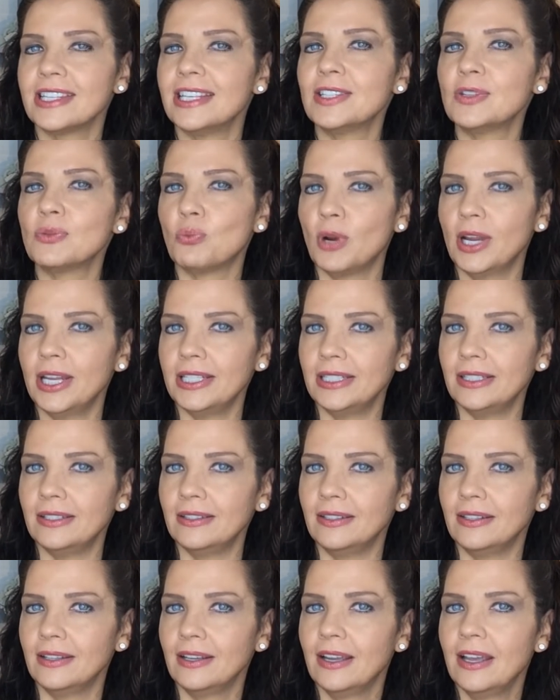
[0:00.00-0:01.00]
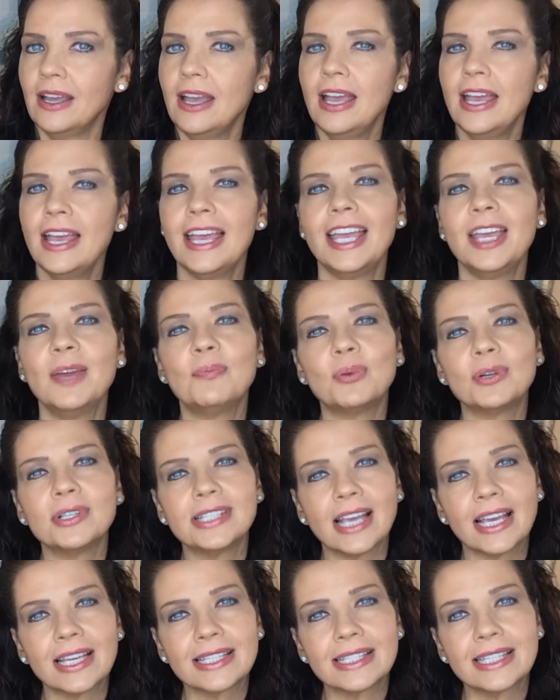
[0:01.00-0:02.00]
is written. It
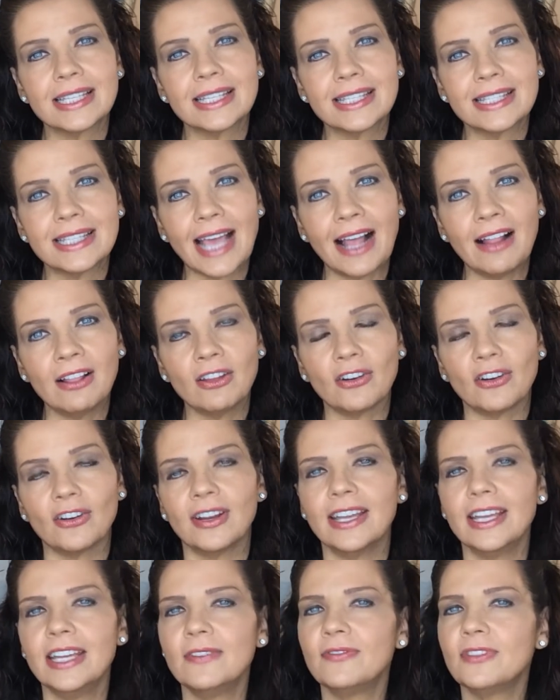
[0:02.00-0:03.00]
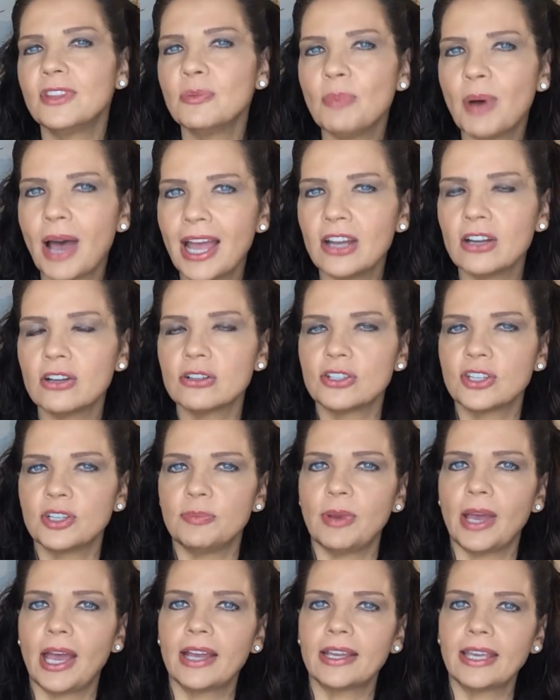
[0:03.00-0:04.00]
protects the seller if the buyer should
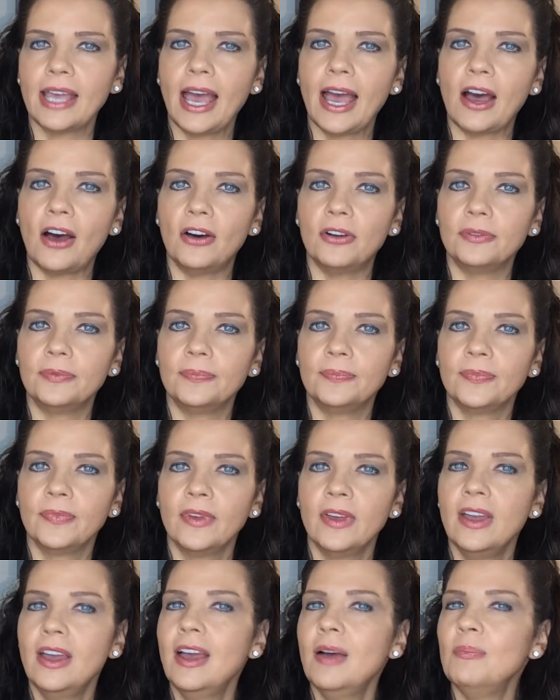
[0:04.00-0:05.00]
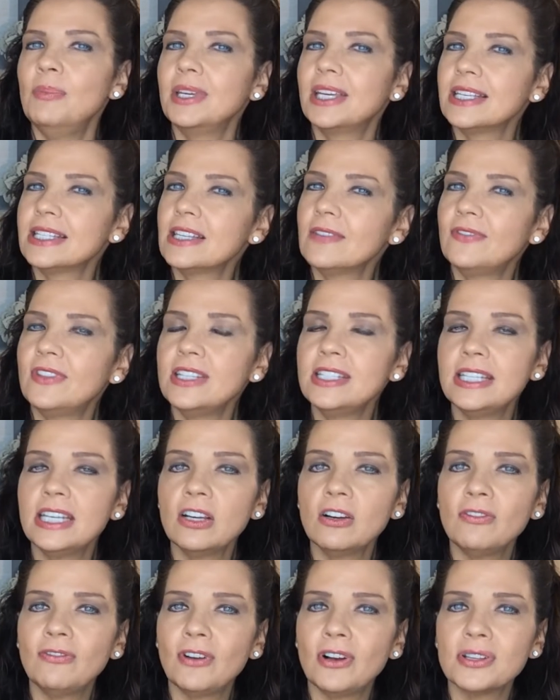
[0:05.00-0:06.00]
back out. Because if the
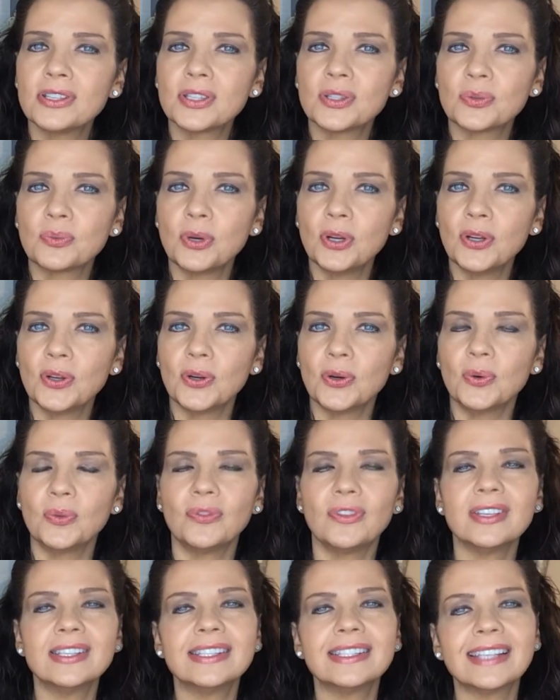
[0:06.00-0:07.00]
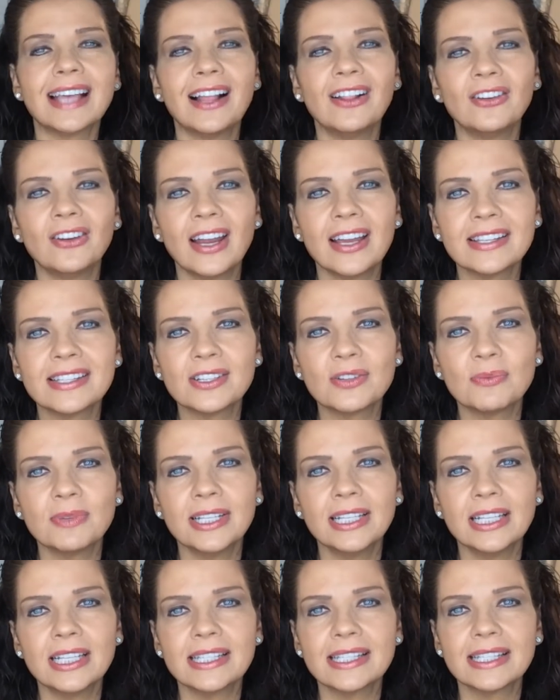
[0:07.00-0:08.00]
deal falls through, the seller has to
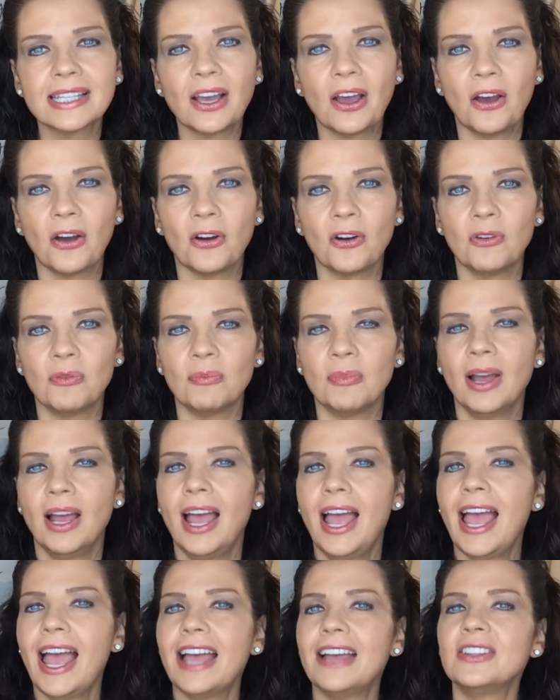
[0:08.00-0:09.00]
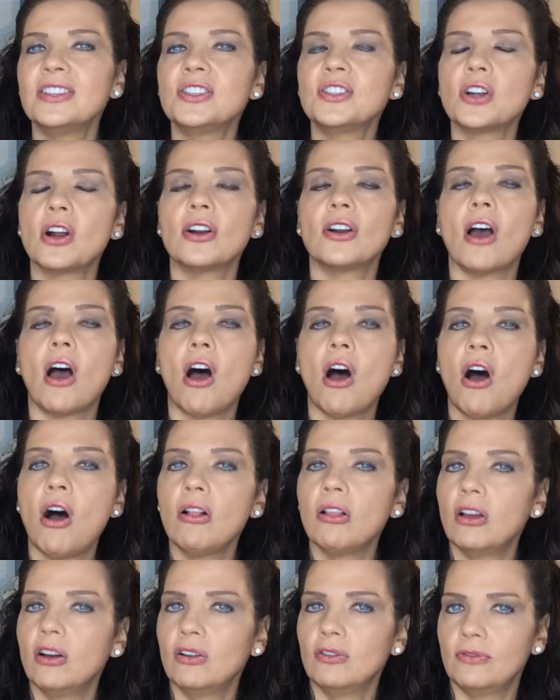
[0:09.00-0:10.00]
relist the home and start
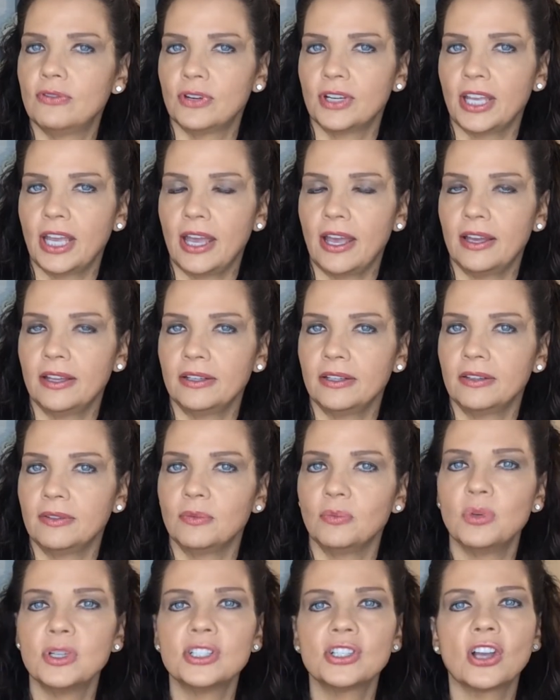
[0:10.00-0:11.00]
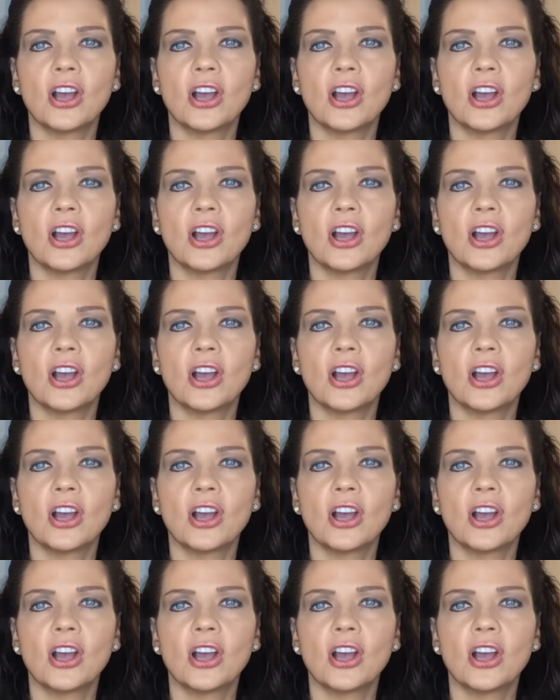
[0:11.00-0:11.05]
all over again, which